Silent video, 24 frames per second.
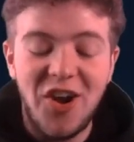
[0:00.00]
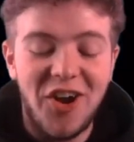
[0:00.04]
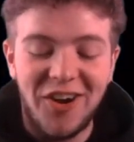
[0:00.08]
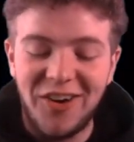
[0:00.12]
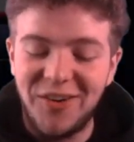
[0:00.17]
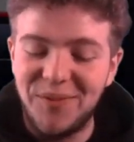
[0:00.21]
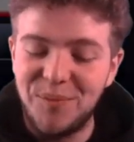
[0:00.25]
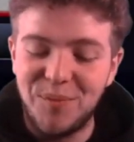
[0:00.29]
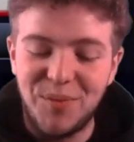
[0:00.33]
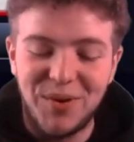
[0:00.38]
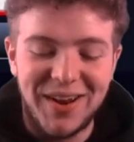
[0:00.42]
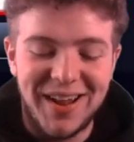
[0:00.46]

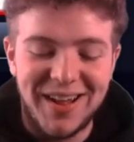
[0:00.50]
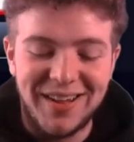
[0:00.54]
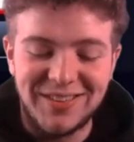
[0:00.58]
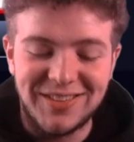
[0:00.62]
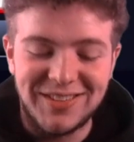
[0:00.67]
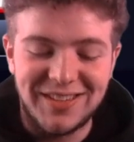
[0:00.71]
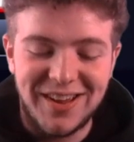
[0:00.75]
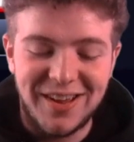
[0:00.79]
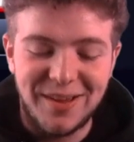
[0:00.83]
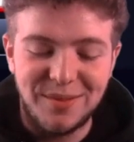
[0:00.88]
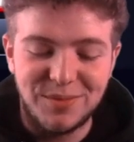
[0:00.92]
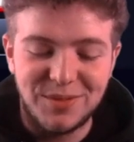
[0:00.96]
can't
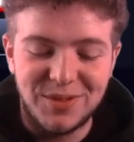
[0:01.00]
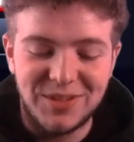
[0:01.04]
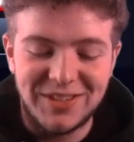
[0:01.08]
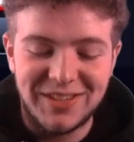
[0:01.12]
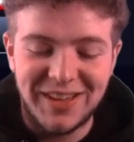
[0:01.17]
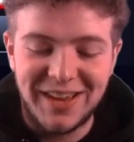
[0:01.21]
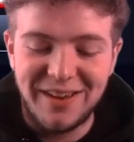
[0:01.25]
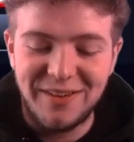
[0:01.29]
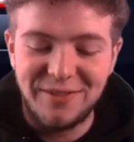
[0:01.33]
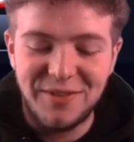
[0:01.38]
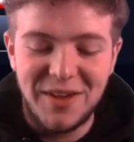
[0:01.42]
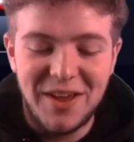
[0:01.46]
pronounce names to
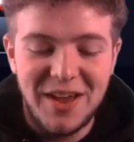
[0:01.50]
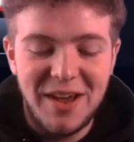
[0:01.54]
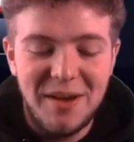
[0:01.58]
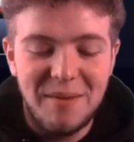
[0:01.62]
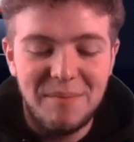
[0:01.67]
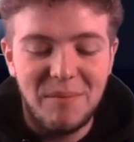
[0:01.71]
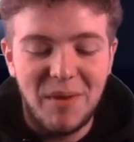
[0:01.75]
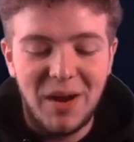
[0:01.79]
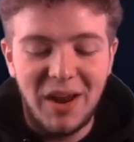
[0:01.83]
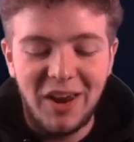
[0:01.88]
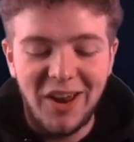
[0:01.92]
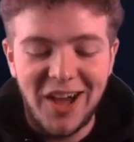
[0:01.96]
save
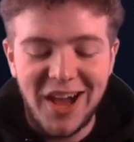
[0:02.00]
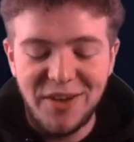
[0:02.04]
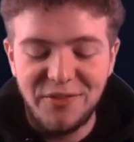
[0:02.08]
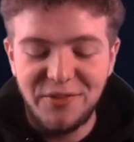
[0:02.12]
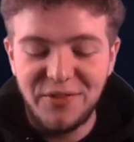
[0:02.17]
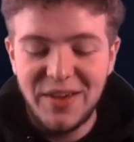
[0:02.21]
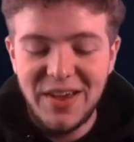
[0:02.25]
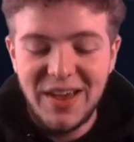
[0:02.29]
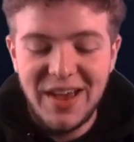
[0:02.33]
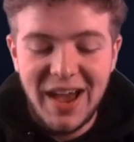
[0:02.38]
my life.